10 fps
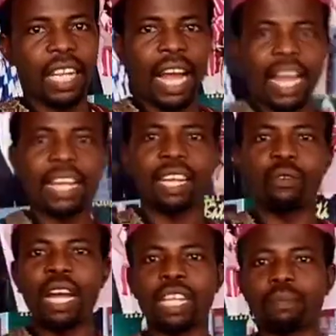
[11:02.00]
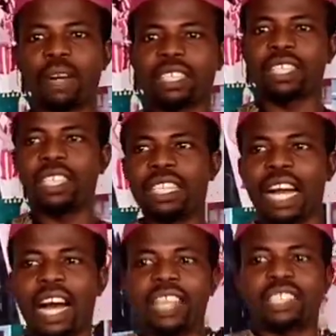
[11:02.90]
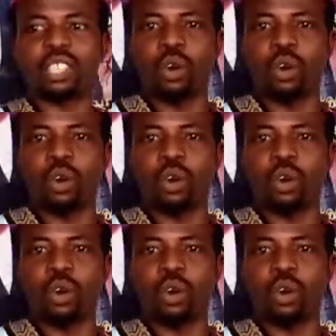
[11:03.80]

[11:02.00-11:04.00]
like when the person has